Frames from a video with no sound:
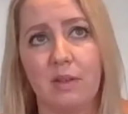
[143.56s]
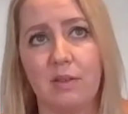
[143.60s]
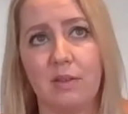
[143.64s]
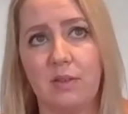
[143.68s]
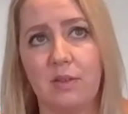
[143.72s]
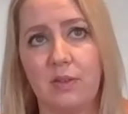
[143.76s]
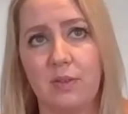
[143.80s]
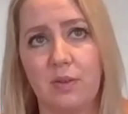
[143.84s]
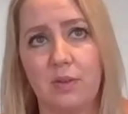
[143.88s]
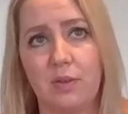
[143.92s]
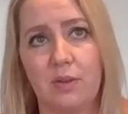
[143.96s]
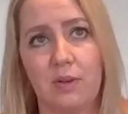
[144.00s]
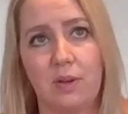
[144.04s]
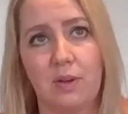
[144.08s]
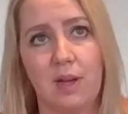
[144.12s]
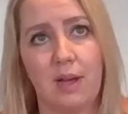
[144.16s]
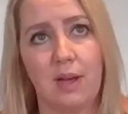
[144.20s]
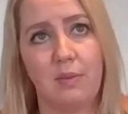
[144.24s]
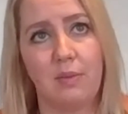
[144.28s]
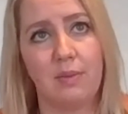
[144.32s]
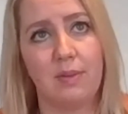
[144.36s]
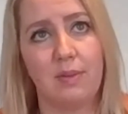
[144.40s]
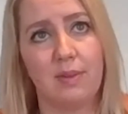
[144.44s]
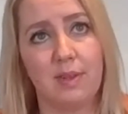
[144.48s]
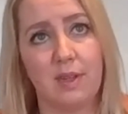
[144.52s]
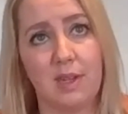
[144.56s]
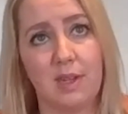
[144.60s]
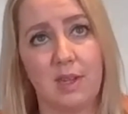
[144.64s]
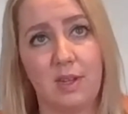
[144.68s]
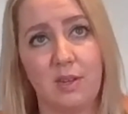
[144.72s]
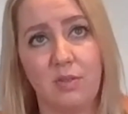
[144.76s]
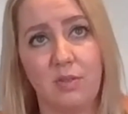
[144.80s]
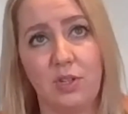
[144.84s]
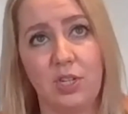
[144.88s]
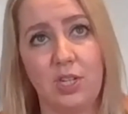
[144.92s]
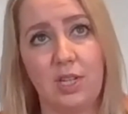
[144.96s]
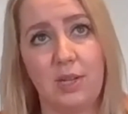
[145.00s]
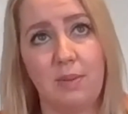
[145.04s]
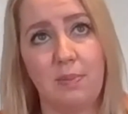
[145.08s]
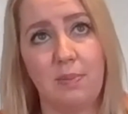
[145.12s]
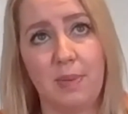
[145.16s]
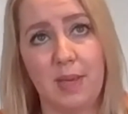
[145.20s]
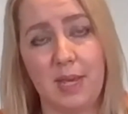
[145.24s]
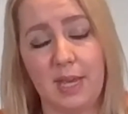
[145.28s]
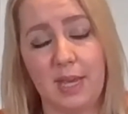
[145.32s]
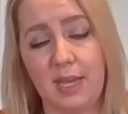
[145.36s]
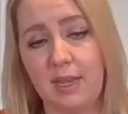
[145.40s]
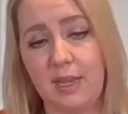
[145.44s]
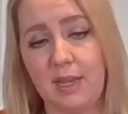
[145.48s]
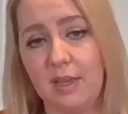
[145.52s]
So I would say your
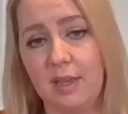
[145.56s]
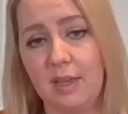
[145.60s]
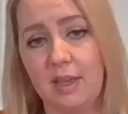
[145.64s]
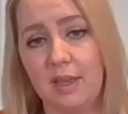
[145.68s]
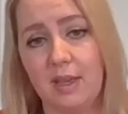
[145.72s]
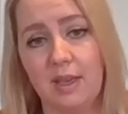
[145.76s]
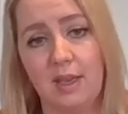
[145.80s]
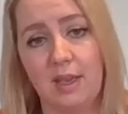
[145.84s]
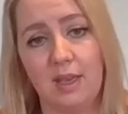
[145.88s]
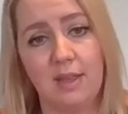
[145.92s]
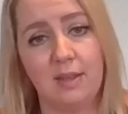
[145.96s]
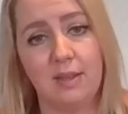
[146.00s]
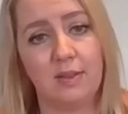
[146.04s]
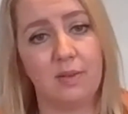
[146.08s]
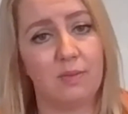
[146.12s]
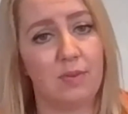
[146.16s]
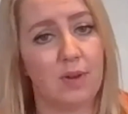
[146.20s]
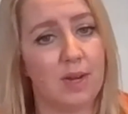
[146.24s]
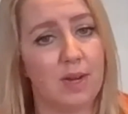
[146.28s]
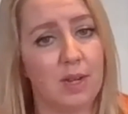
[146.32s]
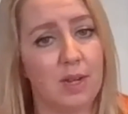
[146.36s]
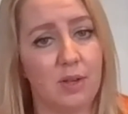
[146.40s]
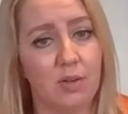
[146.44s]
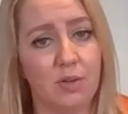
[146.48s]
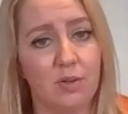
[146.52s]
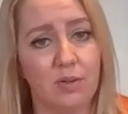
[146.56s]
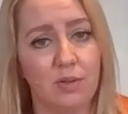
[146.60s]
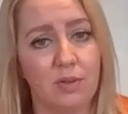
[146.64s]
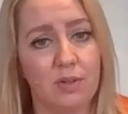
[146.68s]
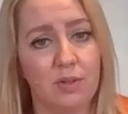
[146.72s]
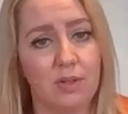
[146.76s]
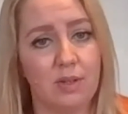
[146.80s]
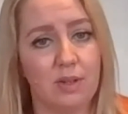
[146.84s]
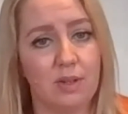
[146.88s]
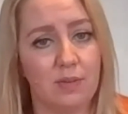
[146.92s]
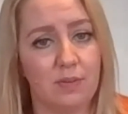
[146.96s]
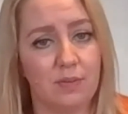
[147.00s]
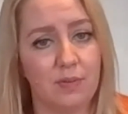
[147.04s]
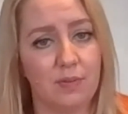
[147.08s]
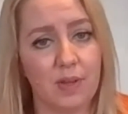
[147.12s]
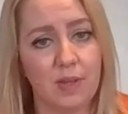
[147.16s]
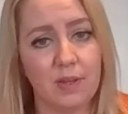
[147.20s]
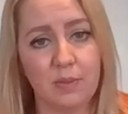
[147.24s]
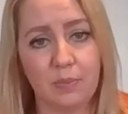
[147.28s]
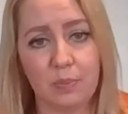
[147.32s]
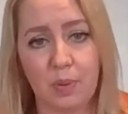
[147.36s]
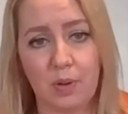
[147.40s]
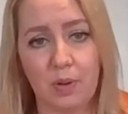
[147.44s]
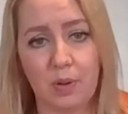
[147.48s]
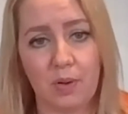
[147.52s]
GP is a really good
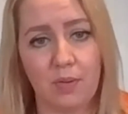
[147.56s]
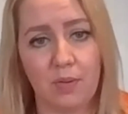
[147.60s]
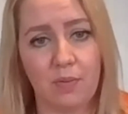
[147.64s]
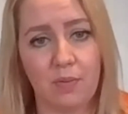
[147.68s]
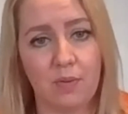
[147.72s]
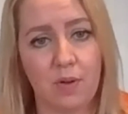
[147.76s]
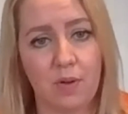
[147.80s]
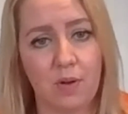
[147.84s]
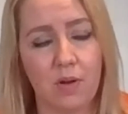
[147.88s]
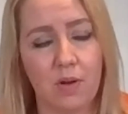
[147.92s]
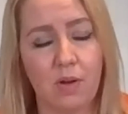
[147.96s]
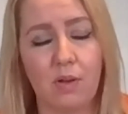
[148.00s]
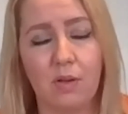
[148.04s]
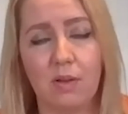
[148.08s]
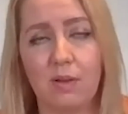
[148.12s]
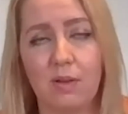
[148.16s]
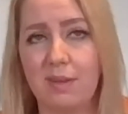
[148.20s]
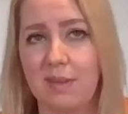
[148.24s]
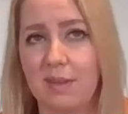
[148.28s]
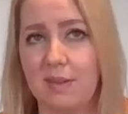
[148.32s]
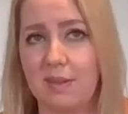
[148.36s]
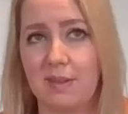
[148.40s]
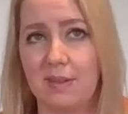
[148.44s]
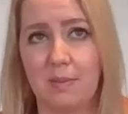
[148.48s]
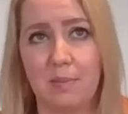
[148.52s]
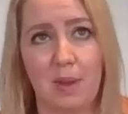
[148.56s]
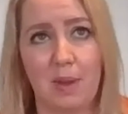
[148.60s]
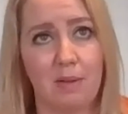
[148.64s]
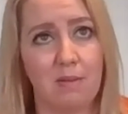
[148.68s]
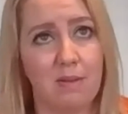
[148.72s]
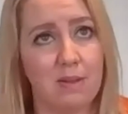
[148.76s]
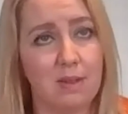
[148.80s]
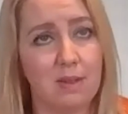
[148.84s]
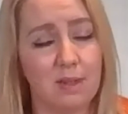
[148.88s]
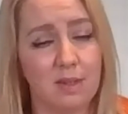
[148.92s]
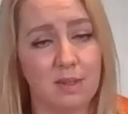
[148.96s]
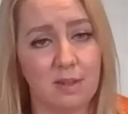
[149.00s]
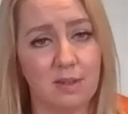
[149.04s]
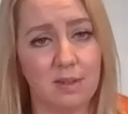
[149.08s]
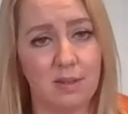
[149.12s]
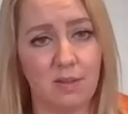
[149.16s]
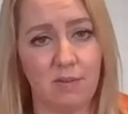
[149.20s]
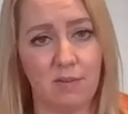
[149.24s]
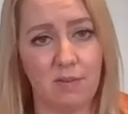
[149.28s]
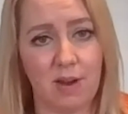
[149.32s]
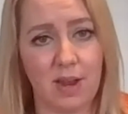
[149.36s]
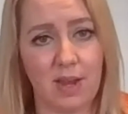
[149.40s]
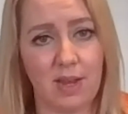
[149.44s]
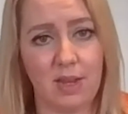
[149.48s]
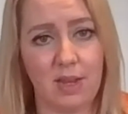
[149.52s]
first port of call. The Samaritans are
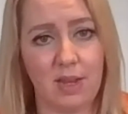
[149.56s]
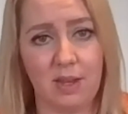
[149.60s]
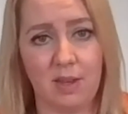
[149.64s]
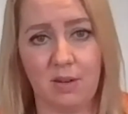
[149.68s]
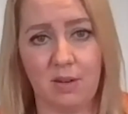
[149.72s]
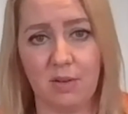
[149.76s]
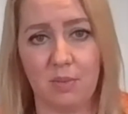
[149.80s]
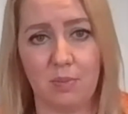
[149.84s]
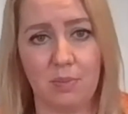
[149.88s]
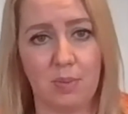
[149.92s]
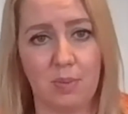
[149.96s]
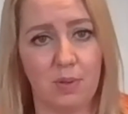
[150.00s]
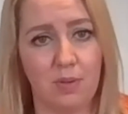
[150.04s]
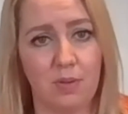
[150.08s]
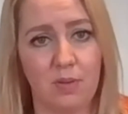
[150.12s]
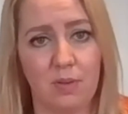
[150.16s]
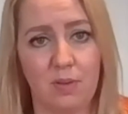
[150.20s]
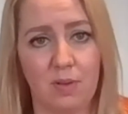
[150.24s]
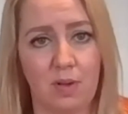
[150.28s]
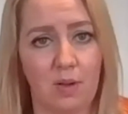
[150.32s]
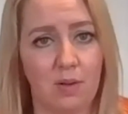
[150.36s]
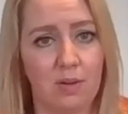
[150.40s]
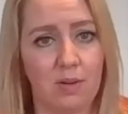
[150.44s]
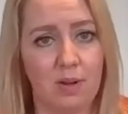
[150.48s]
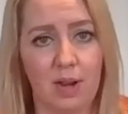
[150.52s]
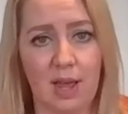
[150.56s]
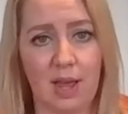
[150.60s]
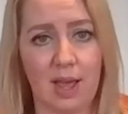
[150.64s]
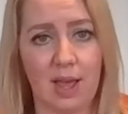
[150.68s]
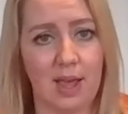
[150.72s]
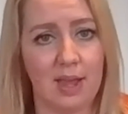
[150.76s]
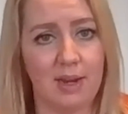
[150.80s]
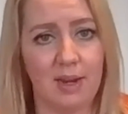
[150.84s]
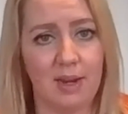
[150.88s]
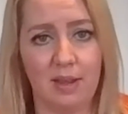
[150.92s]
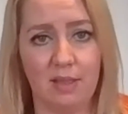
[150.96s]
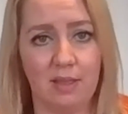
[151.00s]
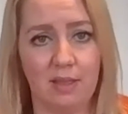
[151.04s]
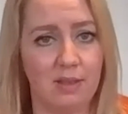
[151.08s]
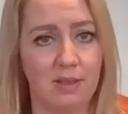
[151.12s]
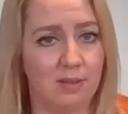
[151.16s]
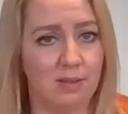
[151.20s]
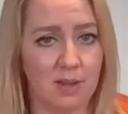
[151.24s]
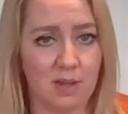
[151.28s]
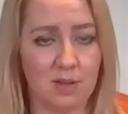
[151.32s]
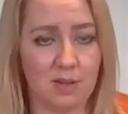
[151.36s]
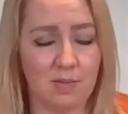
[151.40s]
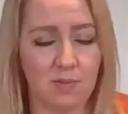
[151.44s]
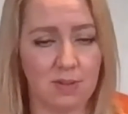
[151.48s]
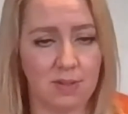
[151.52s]
great, both online and the
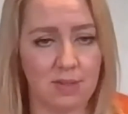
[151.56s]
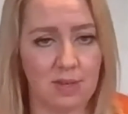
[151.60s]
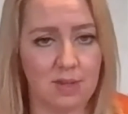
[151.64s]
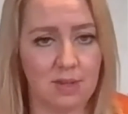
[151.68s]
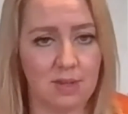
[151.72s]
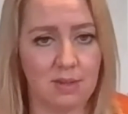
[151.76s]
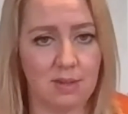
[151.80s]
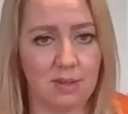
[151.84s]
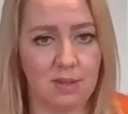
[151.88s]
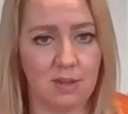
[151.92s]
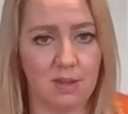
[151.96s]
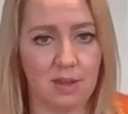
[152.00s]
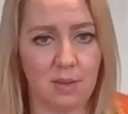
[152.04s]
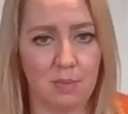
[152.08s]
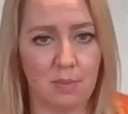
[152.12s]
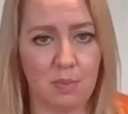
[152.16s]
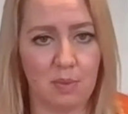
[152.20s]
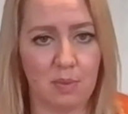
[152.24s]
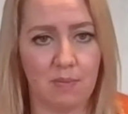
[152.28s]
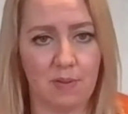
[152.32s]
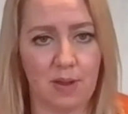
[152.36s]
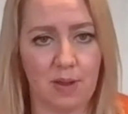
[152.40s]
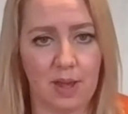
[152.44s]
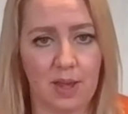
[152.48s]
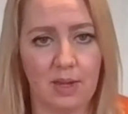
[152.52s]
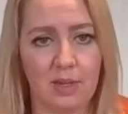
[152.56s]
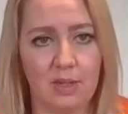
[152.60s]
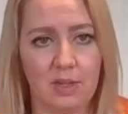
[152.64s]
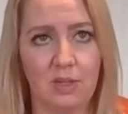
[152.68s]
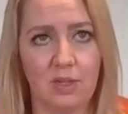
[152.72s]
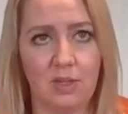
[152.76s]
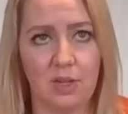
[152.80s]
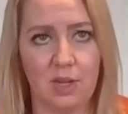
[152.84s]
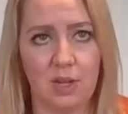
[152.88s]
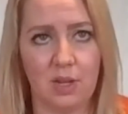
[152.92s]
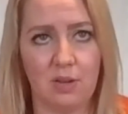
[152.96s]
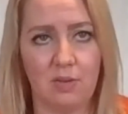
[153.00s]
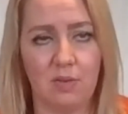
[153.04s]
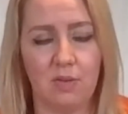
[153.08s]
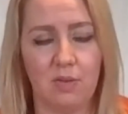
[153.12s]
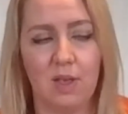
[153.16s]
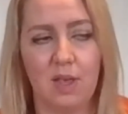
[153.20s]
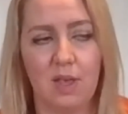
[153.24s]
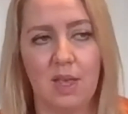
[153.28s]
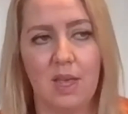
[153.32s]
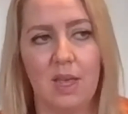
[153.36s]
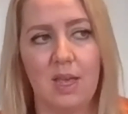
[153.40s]
services that they provide too.